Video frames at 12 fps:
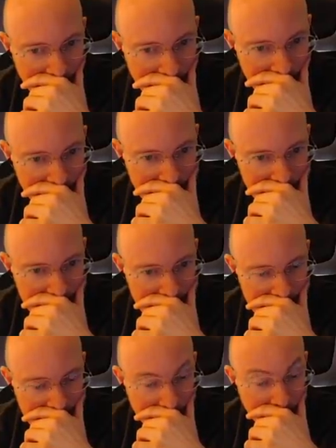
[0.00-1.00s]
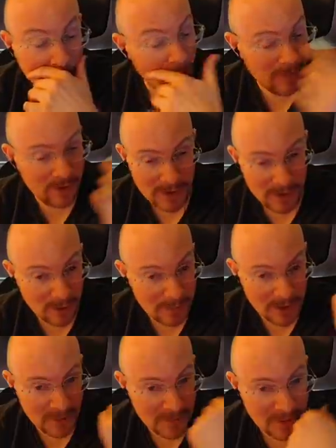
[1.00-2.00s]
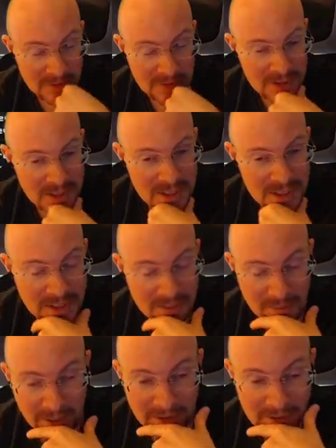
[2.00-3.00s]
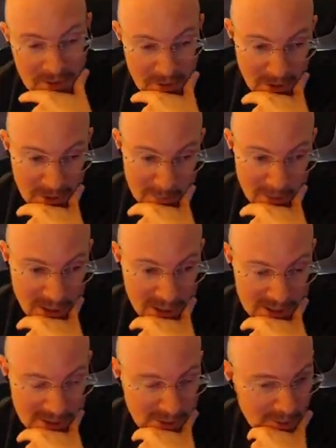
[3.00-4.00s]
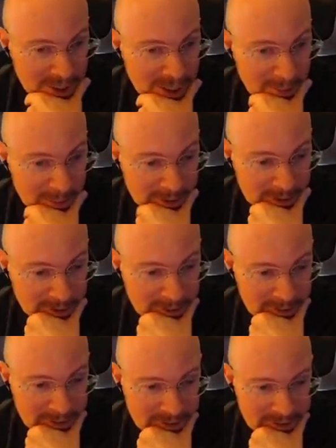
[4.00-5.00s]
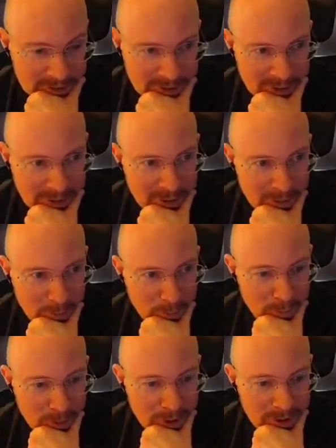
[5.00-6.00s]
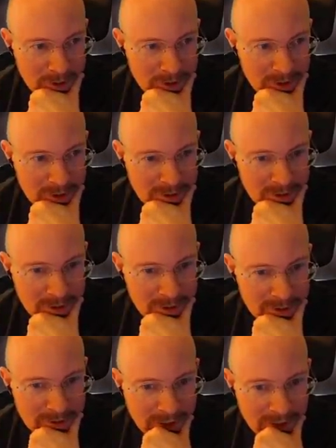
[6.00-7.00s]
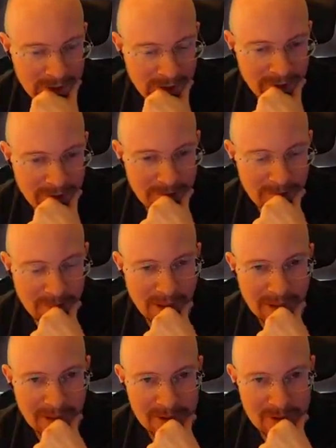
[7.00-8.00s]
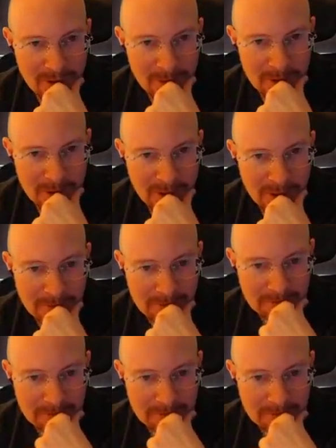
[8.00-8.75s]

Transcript: you on engines, so hopefully you'll be immune to mind control on the boss. Although now I'm a little worried that, that, that I don't have the mind control immunity.